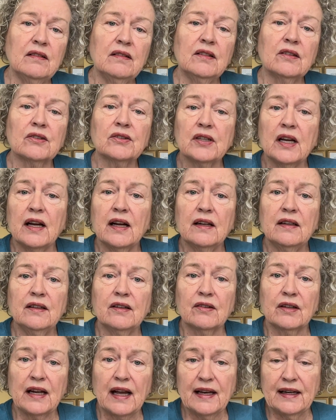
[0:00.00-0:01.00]
you're
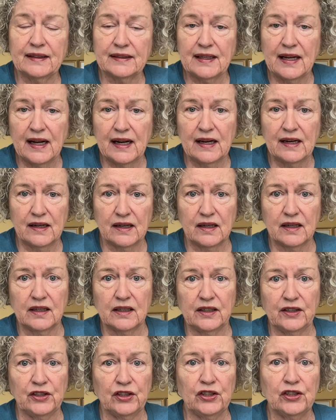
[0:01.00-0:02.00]
kind of tired
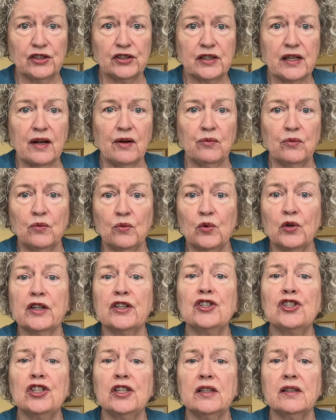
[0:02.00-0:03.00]
and you just want
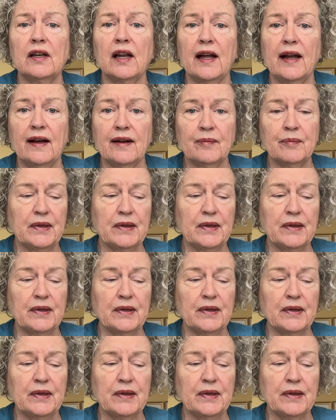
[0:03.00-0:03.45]
to chill out.